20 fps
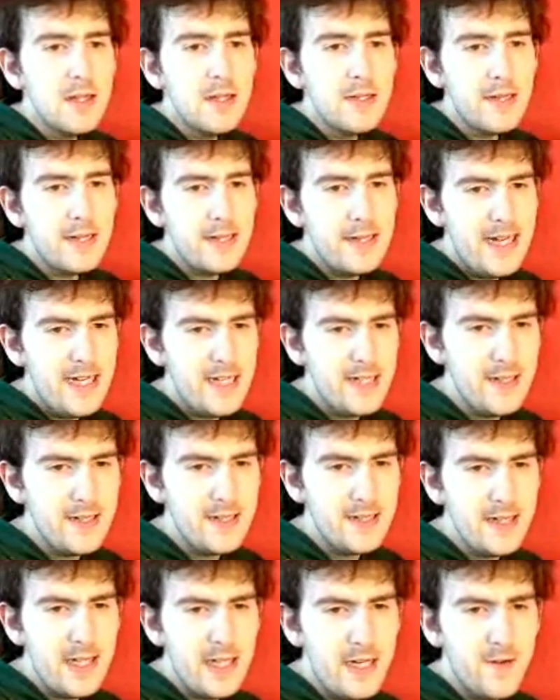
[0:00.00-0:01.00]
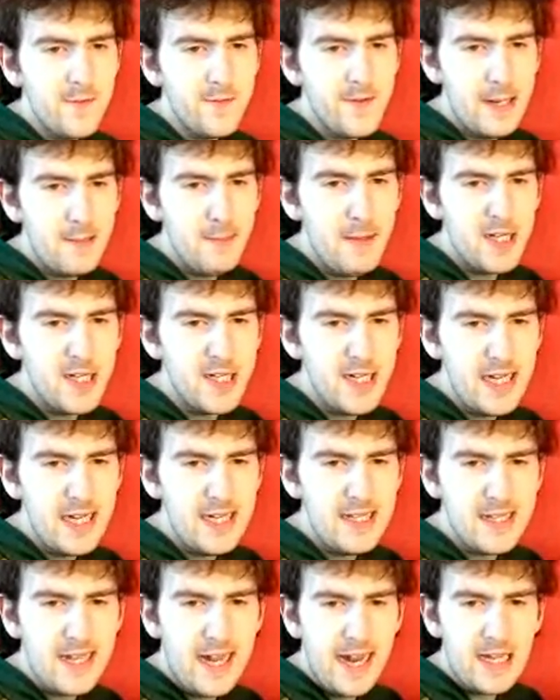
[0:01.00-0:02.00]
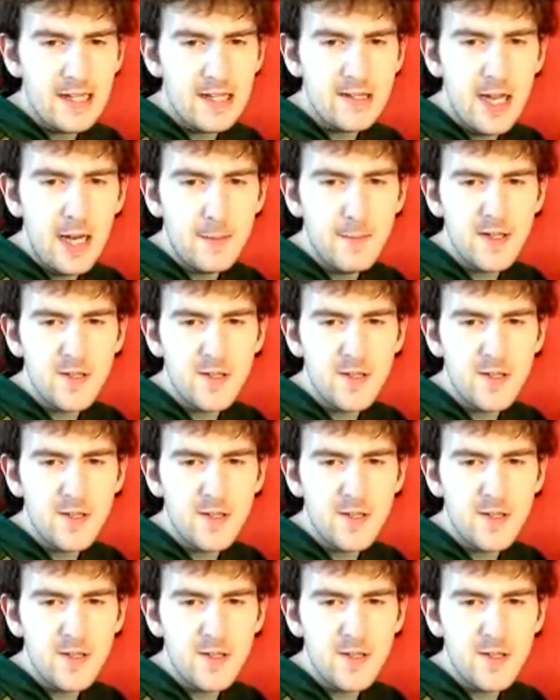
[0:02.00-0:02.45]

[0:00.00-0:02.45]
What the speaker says: Deliciously creamy cheesecake served